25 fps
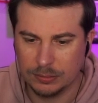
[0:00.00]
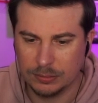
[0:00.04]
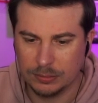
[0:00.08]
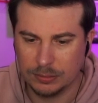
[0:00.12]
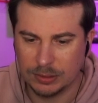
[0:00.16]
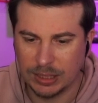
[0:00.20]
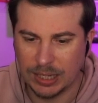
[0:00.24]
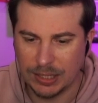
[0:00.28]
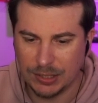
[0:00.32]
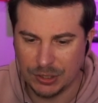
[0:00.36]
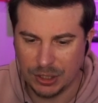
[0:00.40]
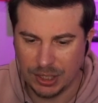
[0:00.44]

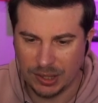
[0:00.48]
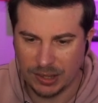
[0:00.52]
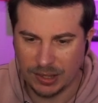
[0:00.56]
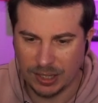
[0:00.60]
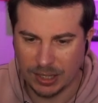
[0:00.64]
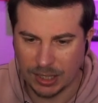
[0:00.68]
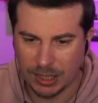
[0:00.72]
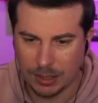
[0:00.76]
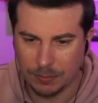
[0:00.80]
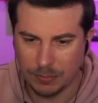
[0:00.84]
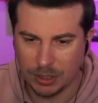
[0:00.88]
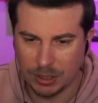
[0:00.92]
actually
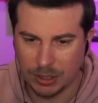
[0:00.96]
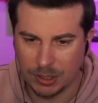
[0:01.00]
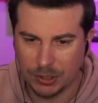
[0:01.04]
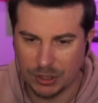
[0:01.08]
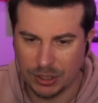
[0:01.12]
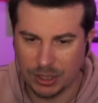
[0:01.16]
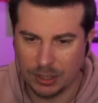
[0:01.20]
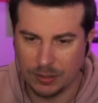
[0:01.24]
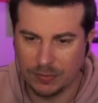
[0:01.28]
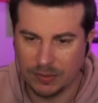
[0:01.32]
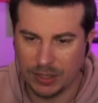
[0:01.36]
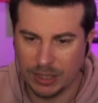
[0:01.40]
think I'm going to
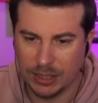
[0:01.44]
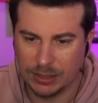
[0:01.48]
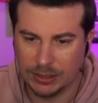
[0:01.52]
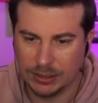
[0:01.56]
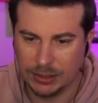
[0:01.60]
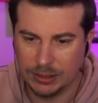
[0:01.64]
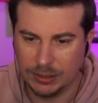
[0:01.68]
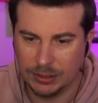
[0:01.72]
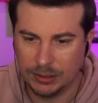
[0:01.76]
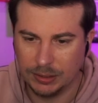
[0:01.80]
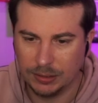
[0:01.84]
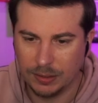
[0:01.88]

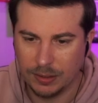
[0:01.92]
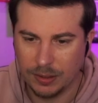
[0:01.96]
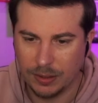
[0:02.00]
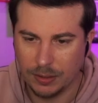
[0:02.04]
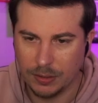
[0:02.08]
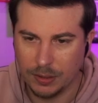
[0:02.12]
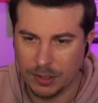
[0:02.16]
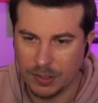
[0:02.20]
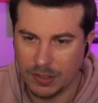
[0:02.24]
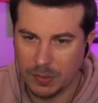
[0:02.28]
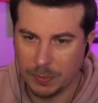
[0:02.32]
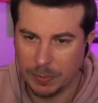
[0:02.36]
Giovanni
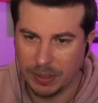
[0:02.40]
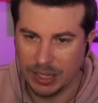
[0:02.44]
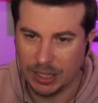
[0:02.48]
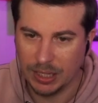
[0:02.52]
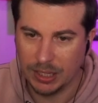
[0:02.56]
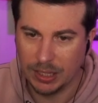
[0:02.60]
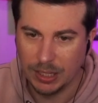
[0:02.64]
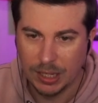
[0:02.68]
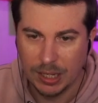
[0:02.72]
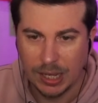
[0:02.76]
Thunder Spear.